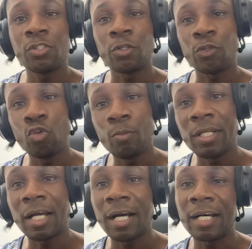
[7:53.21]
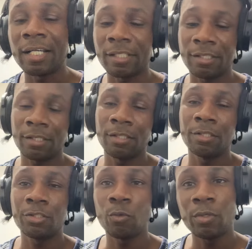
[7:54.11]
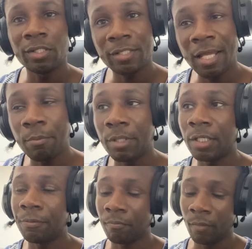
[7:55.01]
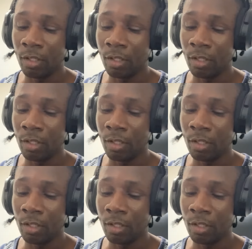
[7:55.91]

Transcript: to human eyes. So what does that mean?